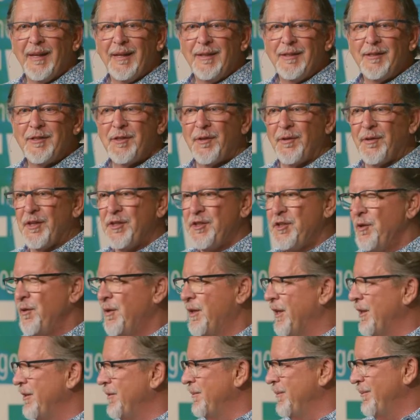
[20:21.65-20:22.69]
so that you
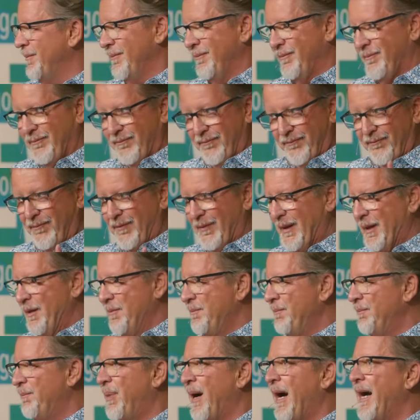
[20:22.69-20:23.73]
can
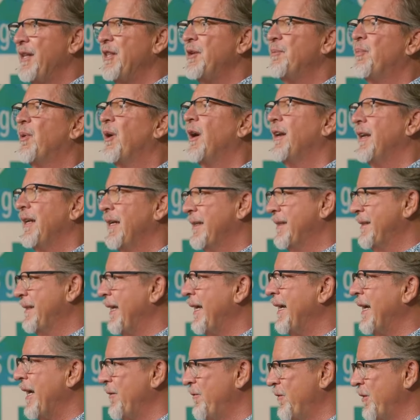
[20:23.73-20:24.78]
buy the products
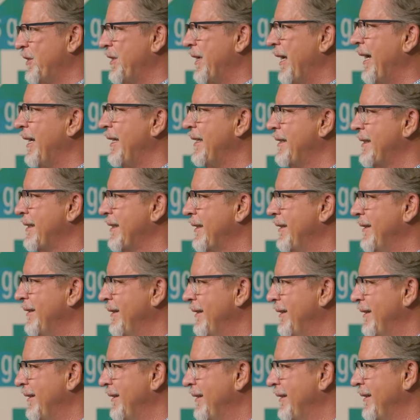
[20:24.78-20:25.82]
they advertise
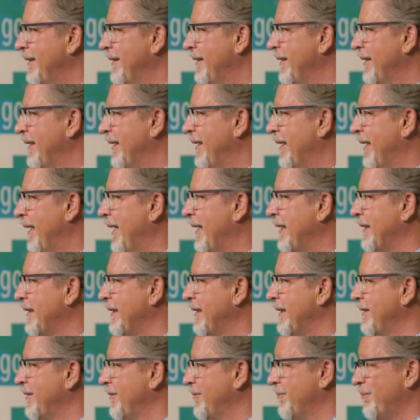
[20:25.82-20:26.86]

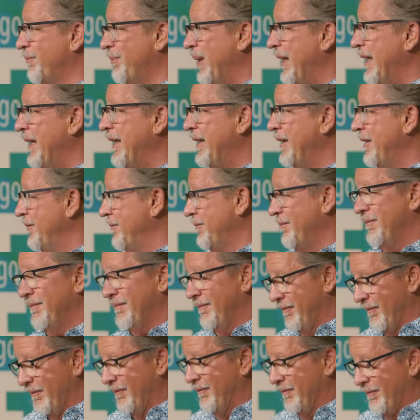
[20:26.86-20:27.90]
and be
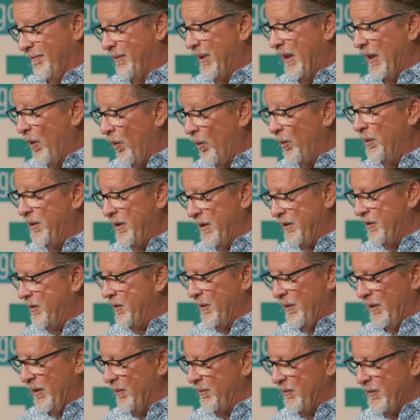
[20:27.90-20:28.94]
beholden
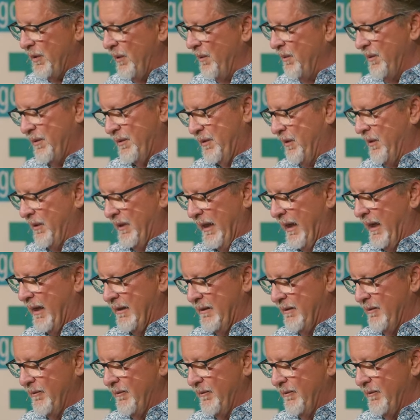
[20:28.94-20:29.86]
to them. Don't do that.